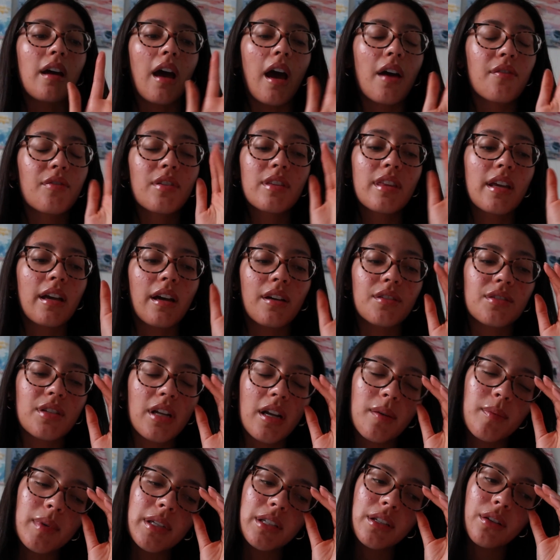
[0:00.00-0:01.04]
Everything else that
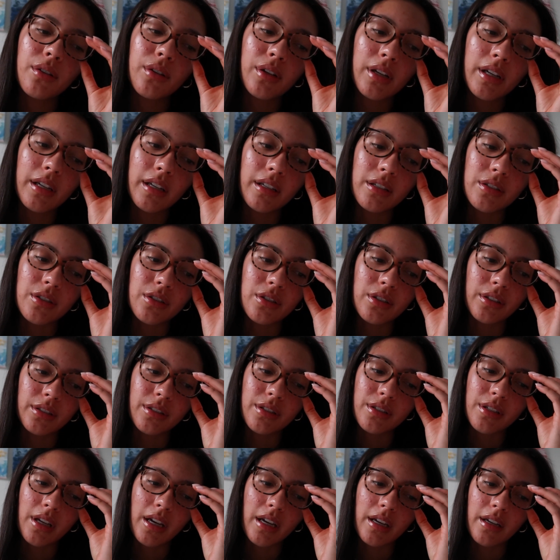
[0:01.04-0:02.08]
I've been doing is
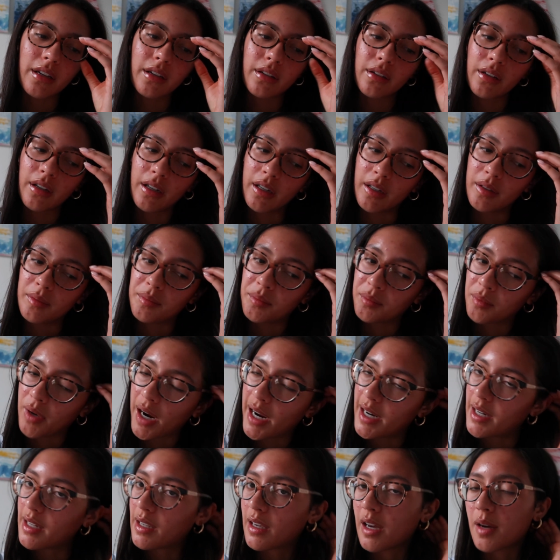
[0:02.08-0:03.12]
just like
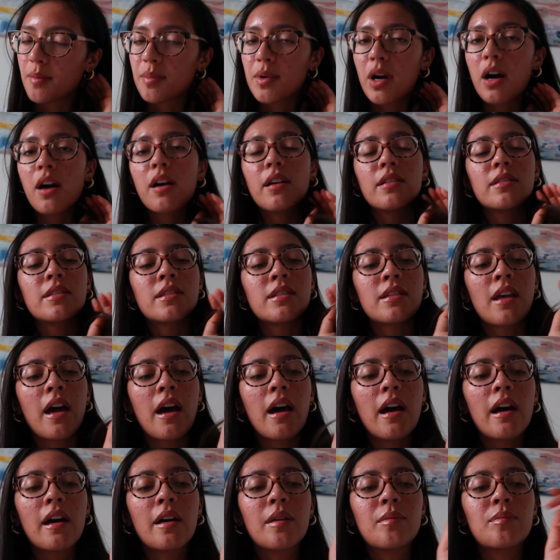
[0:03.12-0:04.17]
writing up
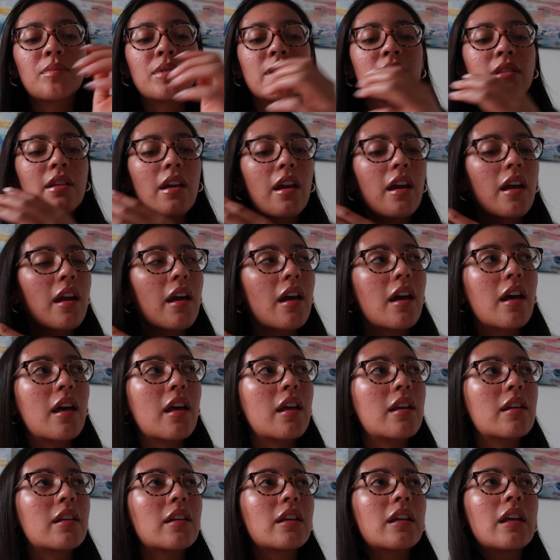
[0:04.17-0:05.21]
concepts
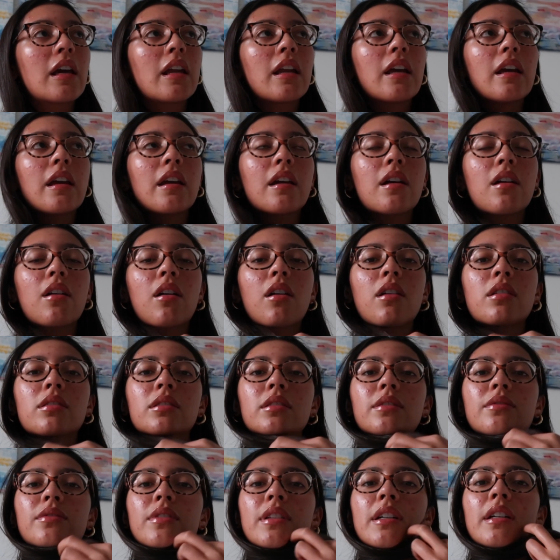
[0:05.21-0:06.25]
and getting
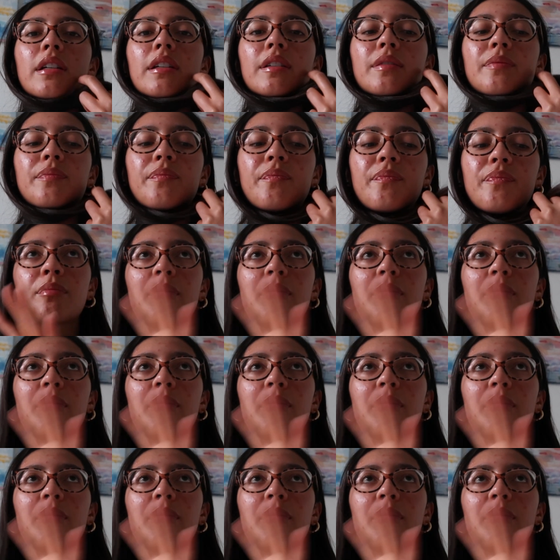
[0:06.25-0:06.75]
all of the